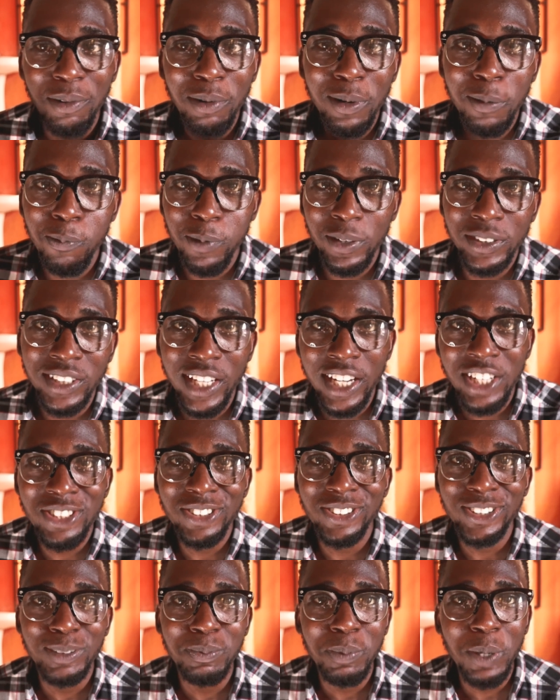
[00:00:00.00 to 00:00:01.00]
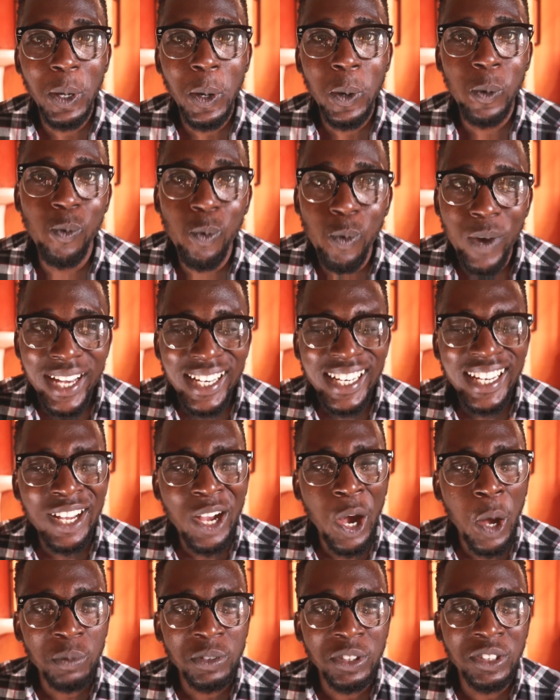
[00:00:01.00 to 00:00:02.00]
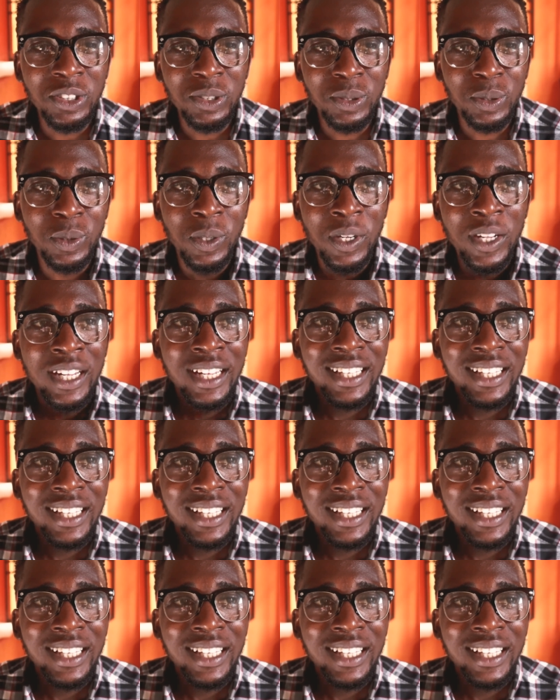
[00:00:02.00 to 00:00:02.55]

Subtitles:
our possessions, but when it comes to